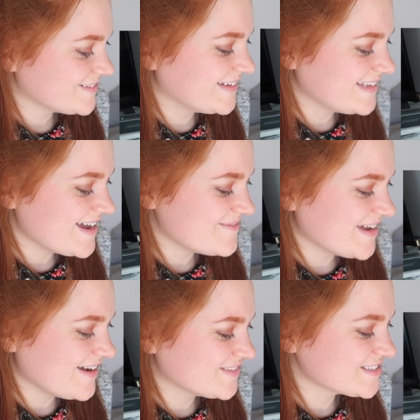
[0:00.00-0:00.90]
So again, we
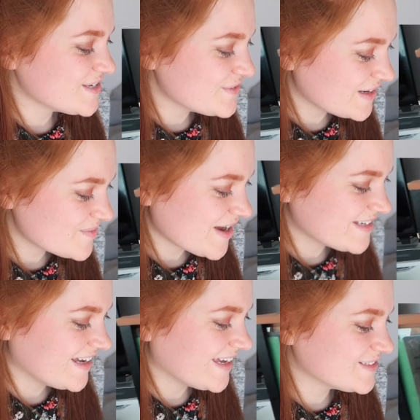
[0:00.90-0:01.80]
have the snowflake
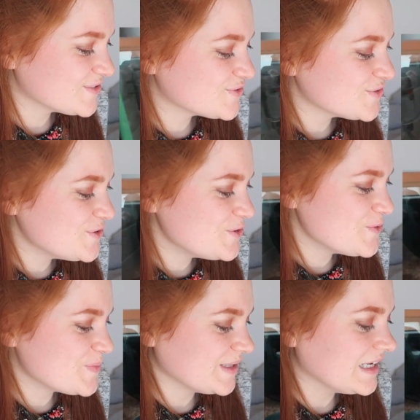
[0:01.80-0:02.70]
bedding. It's
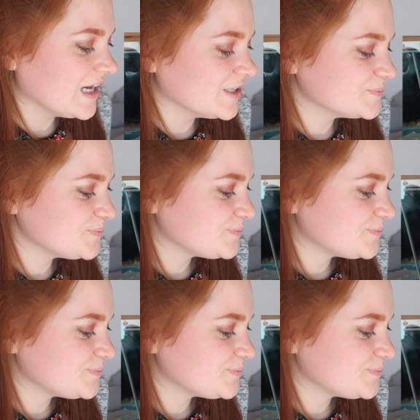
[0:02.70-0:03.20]
super low,